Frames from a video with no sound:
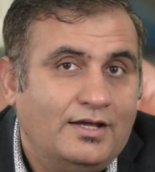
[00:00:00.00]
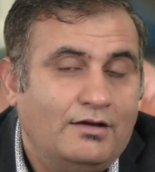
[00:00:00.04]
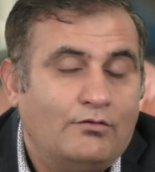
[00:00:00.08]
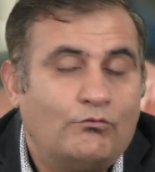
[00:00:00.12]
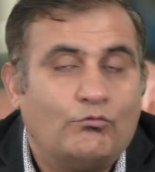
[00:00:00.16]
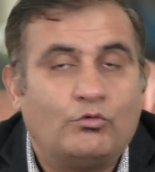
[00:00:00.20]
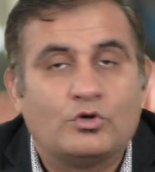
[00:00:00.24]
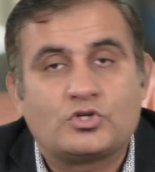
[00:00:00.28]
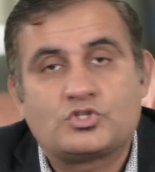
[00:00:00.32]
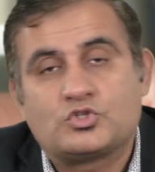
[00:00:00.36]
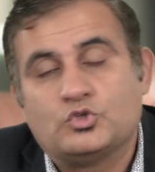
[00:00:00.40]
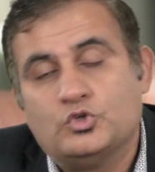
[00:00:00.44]

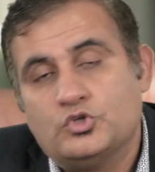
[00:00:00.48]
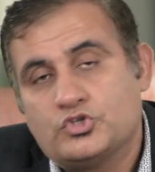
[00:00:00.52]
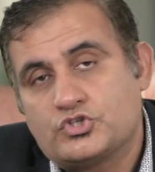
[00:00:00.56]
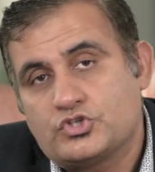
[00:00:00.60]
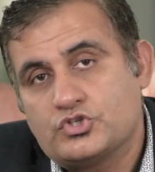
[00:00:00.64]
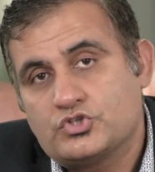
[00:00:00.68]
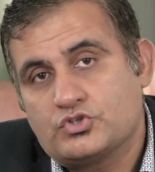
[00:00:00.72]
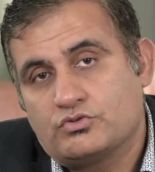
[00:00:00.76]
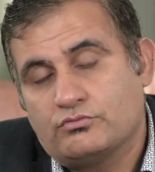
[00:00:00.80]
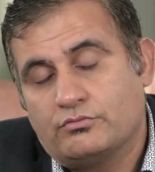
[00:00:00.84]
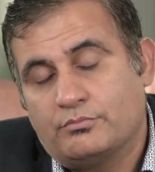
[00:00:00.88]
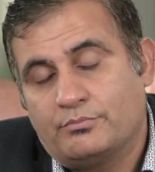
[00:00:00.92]
What
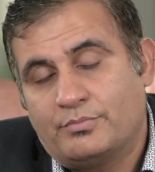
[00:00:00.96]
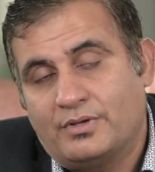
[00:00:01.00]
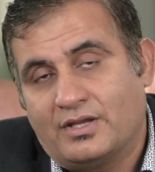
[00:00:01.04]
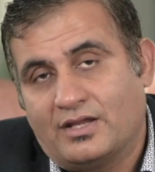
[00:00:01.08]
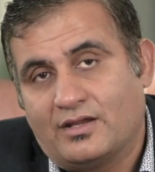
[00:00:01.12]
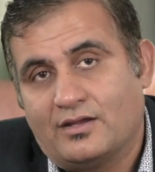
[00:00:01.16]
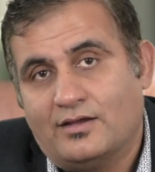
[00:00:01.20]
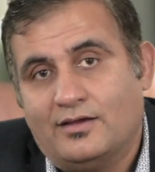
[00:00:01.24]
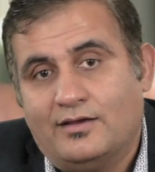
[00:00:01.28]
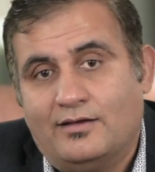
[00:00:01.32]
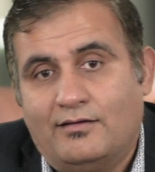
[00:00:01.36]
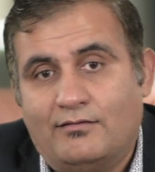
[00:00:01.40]
solutions do we
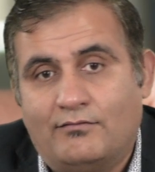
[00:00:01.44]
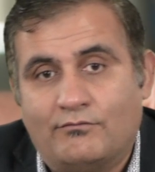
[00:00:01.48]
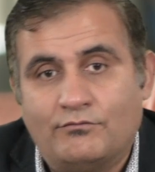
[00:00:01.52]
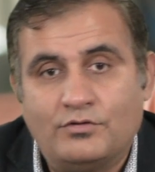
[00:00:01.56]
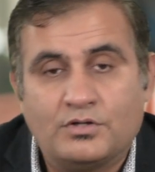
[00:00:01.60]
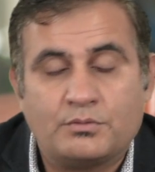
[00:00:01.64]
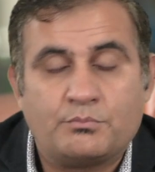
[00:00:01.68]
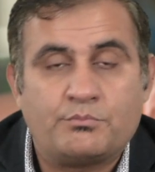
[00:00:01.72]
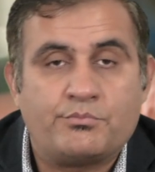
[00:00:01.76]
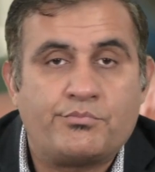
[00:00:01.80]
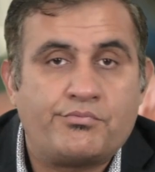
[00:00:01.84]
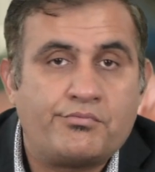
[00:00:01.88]
bring?
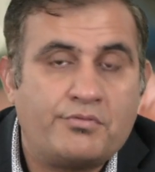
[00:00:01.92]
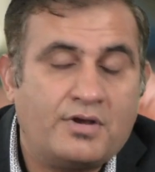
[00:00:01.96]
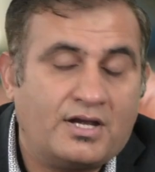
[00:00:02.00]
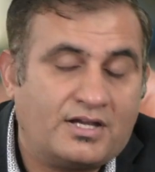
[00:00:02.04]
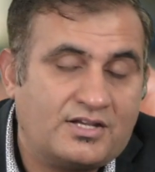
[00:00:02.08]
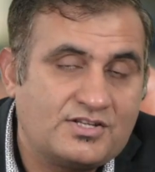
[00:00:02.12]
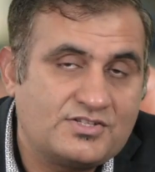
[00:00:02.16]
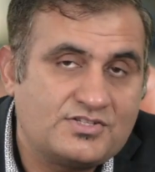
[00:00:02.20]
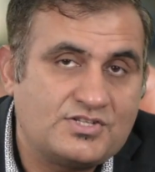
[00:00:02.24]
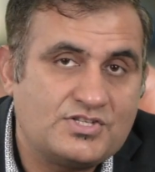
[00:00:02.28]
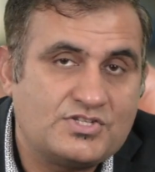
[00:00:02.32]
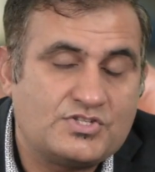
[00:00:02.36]
What
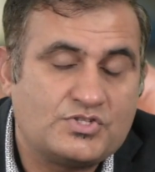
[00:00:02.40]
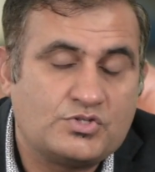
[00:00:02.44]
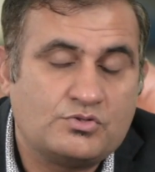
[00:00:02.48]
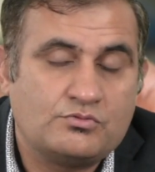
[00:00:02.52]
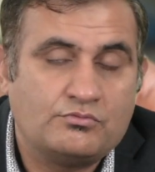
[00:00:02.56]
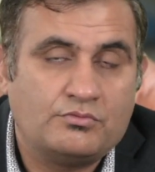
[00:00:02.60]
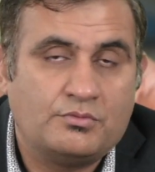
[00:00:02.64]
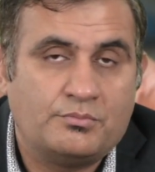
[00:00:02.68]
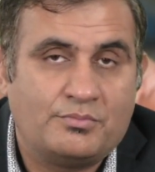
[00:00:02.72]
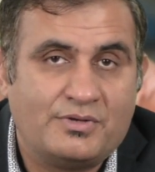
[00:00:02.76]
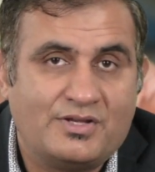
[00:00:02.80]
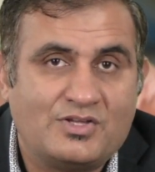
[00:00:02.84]
practices do
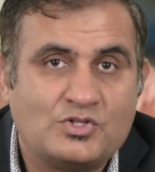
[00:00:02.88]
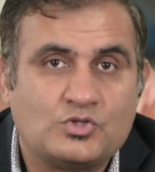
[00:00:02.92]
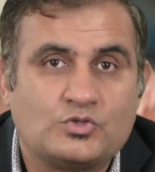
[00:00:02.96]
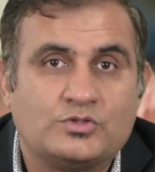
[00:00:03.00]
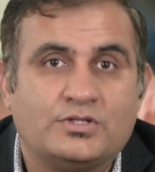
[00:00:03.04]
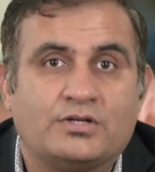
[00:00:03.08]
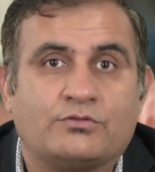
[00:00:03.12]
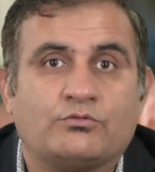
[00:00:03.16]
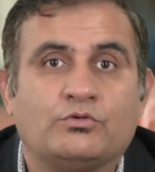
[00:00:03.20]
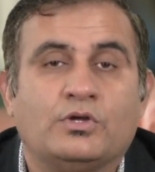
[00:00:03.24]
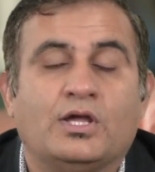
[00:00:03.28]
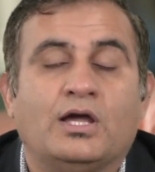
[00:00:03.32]
we bring so
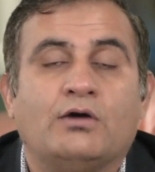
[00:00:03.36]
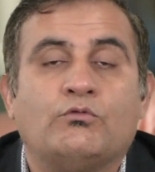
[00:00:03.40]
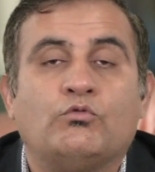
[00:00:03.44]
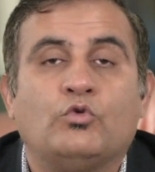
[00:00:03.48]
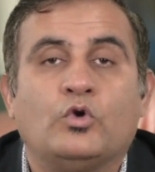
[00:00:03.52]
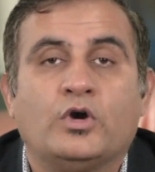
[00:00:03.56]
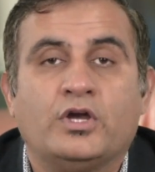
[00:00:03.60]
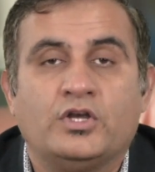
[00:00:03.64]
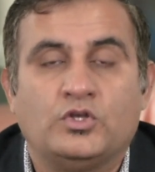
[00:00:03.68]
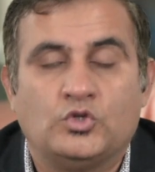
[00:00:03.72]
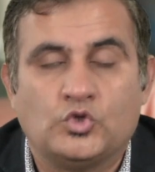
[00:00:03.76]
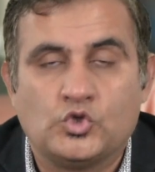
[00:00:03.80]
that we
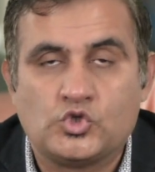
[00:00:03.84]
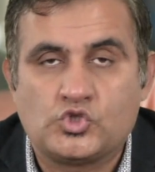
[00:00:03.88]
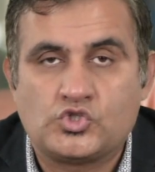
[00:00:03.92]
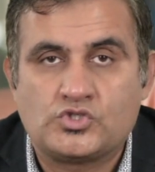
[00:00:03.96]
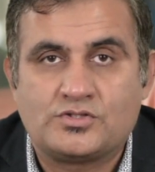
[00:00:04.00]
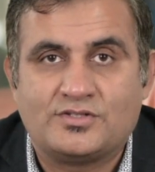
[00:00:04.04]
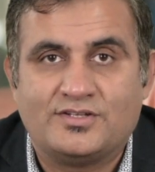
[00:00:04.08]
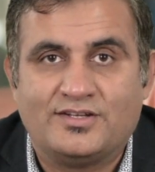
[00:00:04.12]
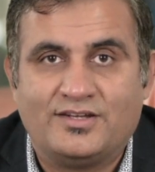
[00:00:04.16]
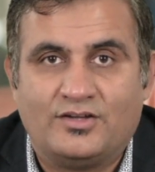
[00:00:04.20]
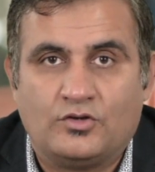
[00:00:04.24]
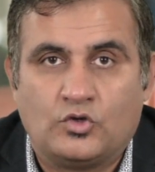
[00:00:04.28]
avoid
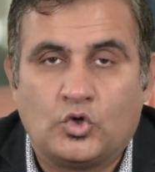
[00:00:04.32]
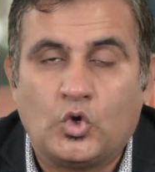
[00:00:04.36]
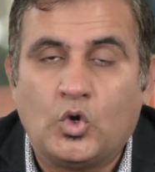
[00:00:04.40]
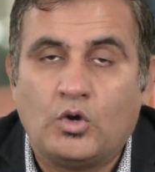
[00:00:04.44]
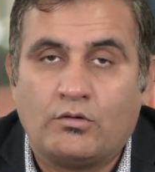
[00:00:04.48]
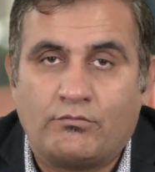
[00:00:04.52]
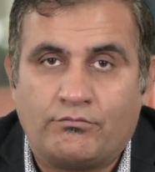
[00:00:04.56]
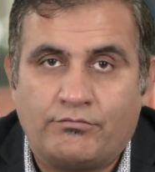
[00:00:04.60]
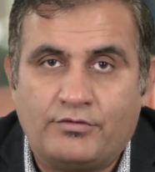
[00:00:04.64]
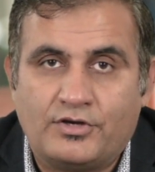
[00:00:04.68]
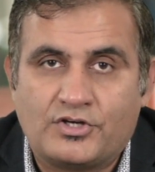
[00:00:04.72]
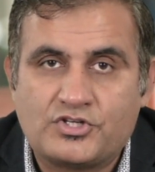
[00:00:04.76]
those
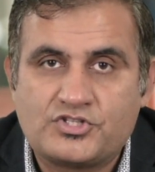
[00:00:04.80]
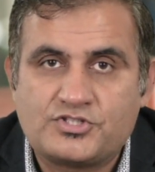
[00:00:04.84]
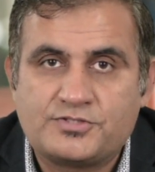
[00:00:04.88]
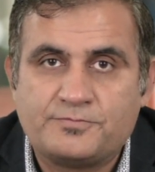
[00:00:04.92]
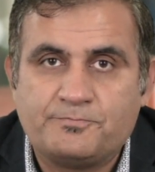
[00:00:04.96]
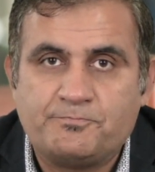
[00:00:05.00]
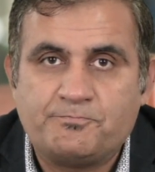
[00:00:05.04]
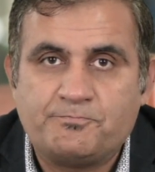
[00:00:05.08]
conflicts?